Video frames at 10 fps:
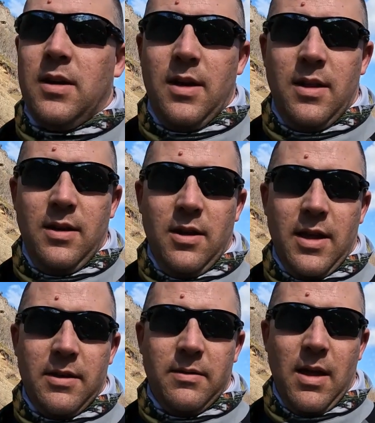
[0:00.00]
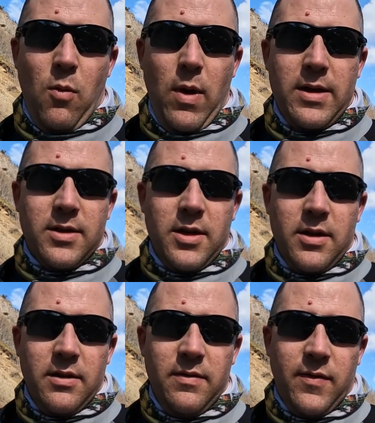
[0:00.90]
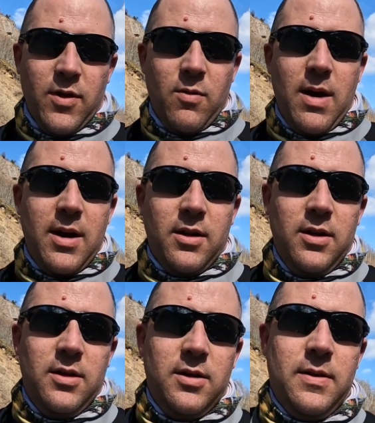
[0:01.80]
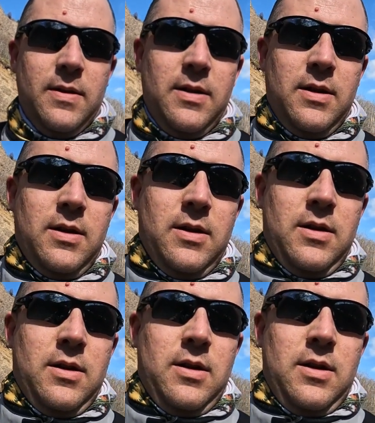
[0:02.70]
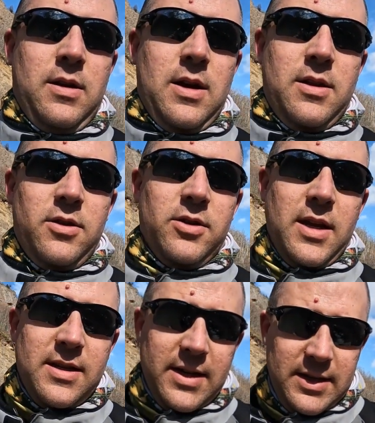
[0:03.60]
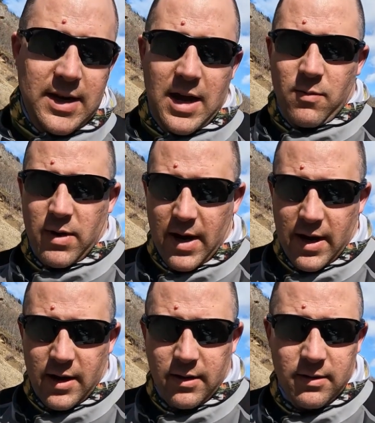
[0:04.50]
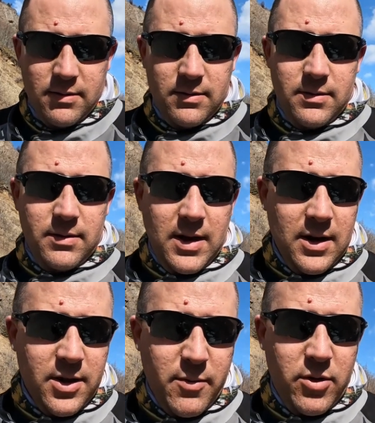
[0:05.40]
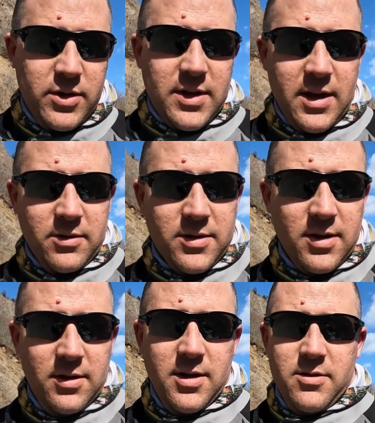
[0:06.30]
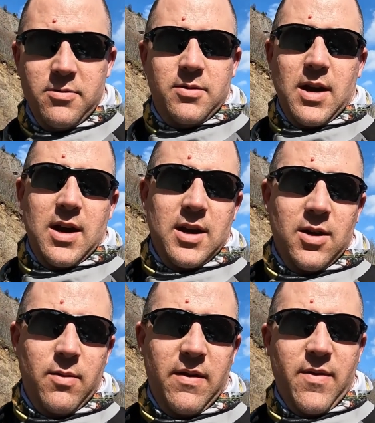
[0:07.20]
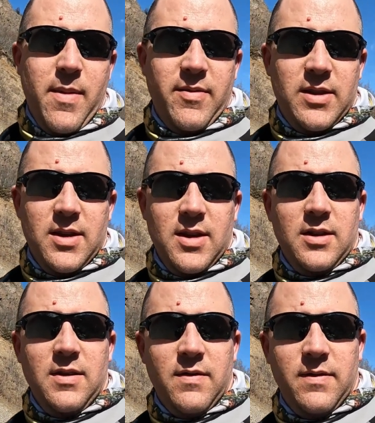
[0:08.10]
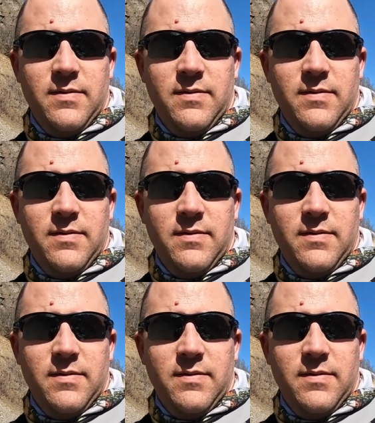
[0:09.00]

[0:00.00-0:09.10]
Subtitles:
And you know, that weighs on you for a while. And then there's days like today when I get on the motorcycle solo, kind of get away from everything, leave